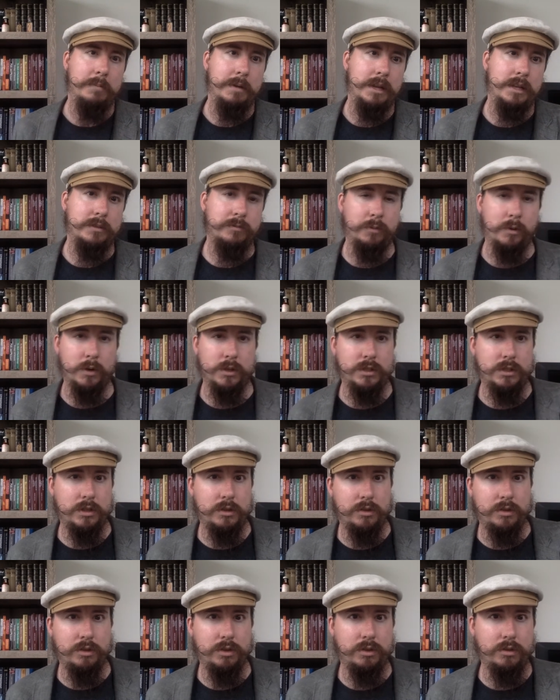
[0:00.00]
His
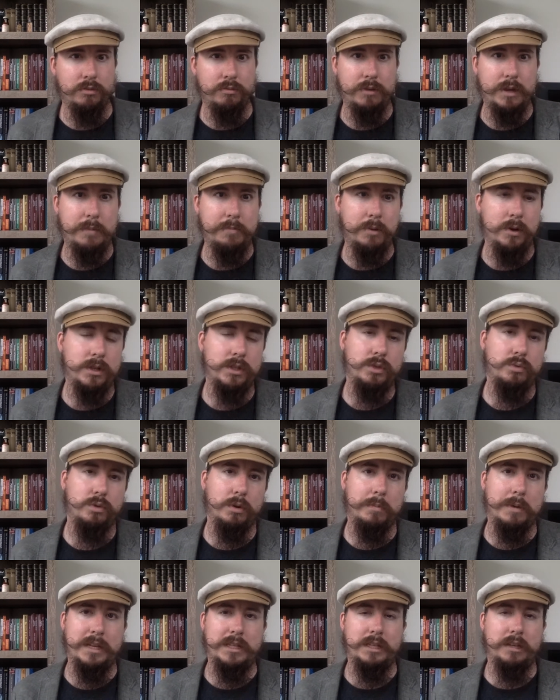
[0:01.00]
first 3 books
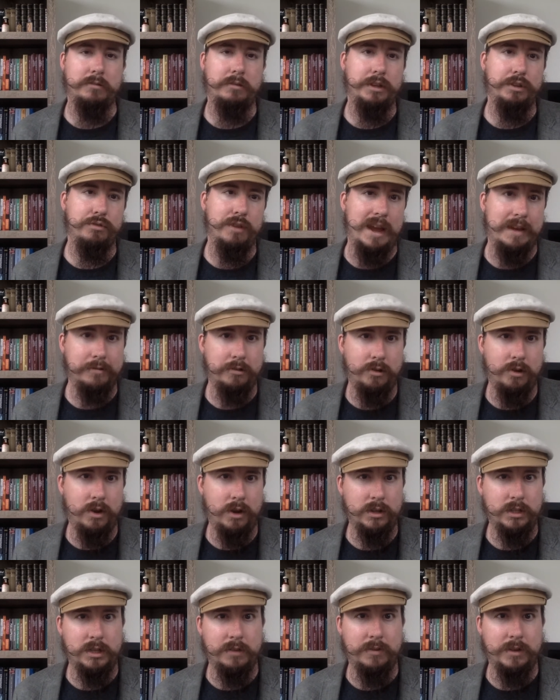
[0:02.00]
were basically
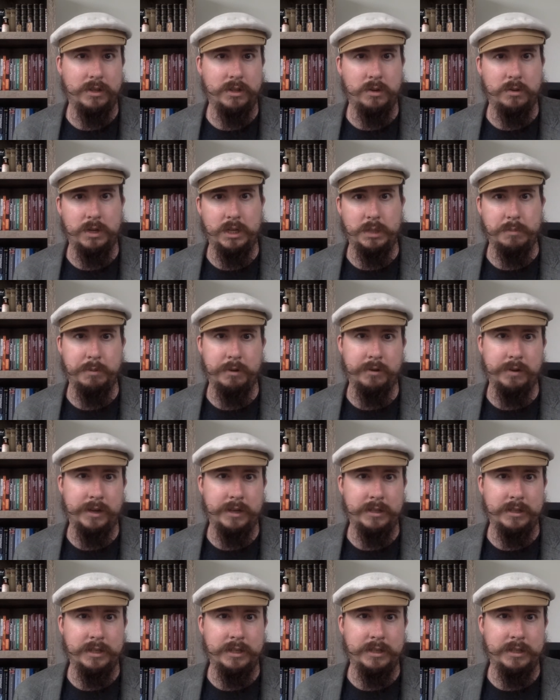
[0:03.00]
travelogues of his own
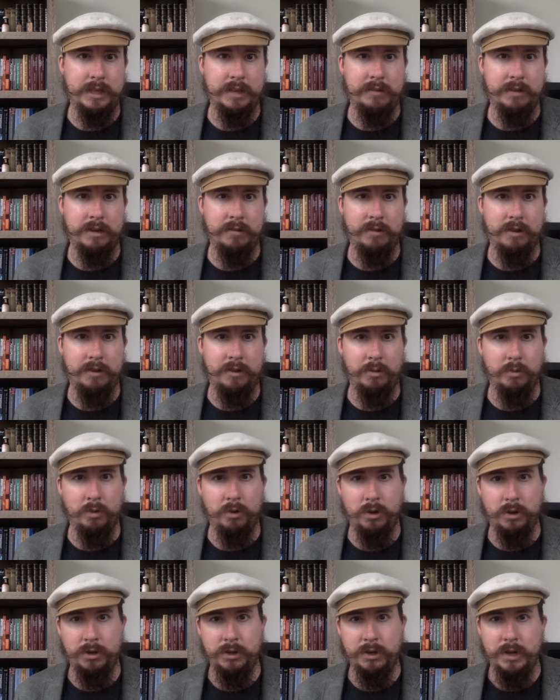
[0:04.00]
experiences sailing around the
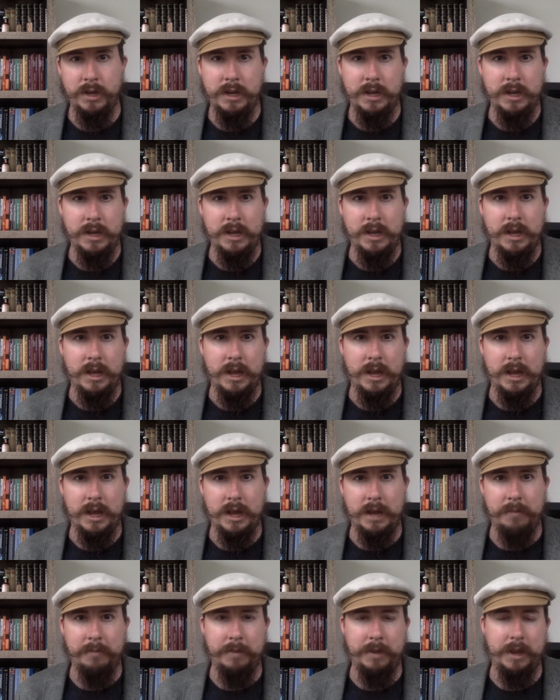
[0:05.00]
world
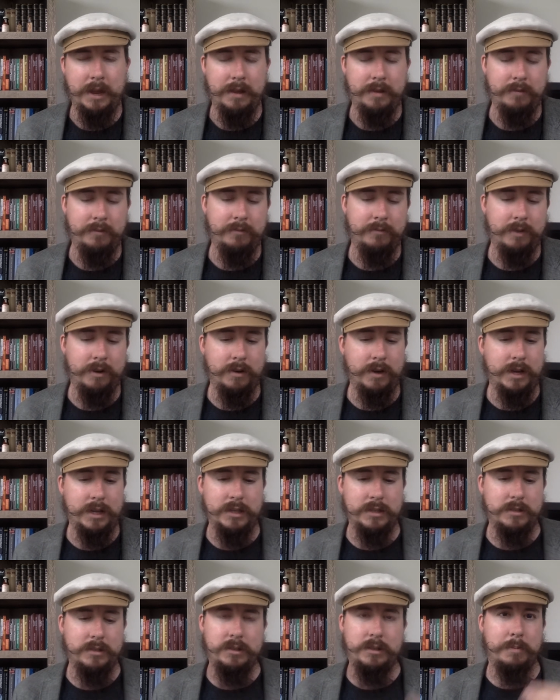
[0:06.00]
in
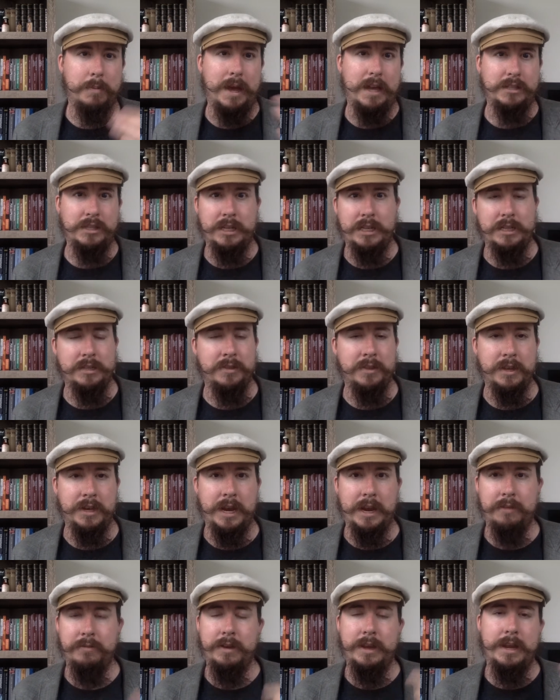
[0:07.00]
various capacities in the
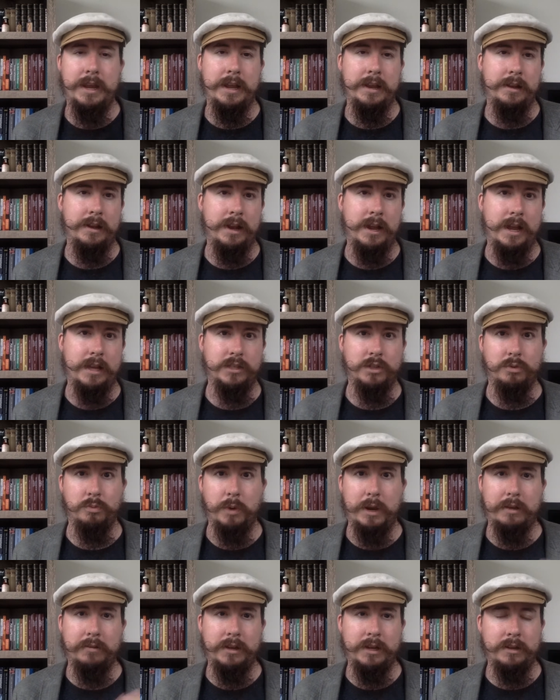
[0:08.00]
Navy and as a
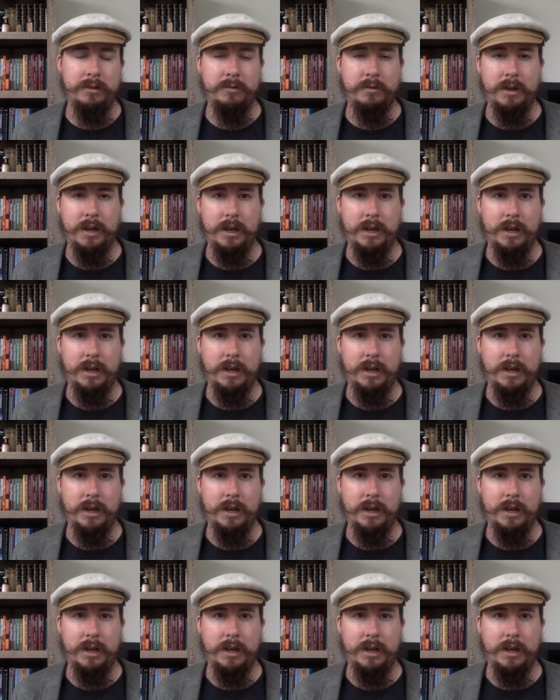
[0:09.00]
on